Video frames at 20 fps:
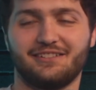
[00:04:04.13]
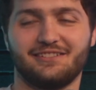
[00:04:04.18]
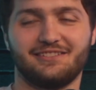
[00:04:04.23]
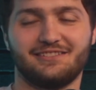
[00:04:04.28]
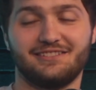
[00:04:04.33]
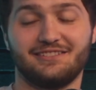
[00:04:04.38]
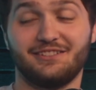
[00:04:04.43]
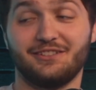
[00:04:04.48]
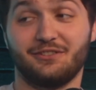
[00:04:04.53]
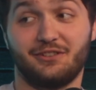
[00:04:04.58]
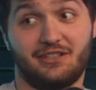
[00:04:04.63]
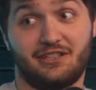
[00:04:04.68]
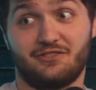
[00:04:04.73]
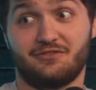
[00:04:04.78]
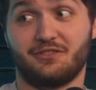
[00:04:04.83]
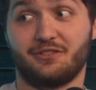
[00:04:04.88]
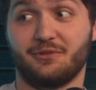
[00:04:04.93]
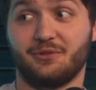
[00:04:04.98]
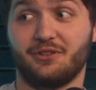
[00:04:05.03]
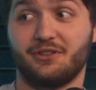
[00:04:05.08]
still I
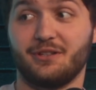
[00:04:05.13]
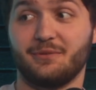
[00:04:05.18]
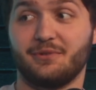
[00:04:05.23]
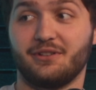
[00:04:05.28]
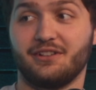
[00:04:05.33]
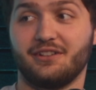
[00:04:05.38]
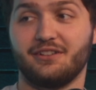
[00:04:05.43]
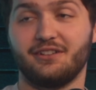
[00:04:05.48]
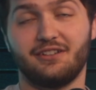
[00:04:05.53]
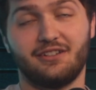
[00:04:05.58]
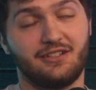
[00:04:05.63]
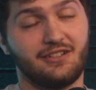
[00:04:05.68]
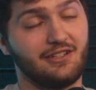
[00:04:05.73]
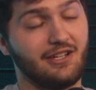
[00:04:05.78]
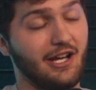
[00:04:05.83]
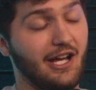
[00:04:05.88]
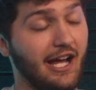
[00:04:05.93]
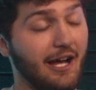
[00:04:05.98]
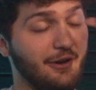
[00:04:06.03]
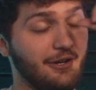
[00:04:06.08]
struggle with it,
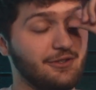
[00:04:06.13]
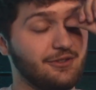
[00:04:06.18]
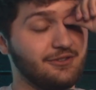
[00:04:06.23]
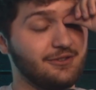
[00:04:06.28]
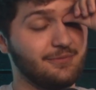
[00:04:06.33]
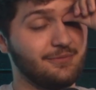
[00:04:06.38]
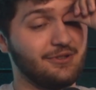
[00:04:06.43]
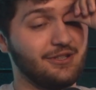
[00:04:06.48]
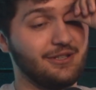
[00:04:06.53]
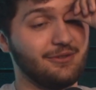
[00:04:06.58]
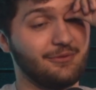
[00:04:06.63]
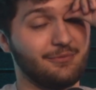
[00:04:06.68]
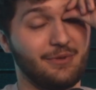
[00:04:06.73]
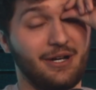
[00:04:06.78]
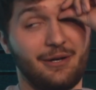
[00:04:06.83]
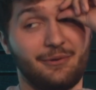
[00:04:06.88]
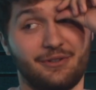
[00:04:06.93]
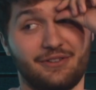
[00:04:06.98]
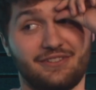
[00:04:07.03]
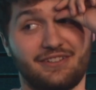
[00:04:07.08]
but how I used to be.
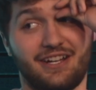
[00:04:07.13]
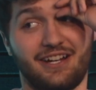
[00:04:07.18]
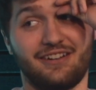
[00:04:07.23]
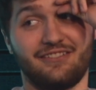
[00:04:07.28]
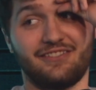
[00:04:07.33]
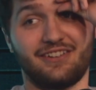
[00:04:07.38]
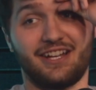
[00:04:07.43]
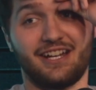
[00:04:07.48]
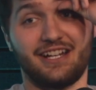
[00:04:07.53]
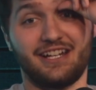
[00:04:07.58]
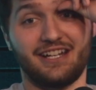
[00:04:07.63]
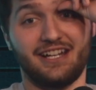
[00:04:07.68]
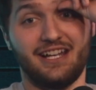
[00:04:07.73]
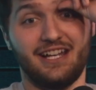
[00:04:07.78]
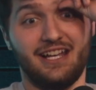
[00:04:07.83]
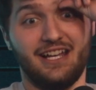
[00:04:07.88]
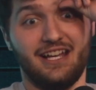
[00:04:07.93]
Mine was kind of like,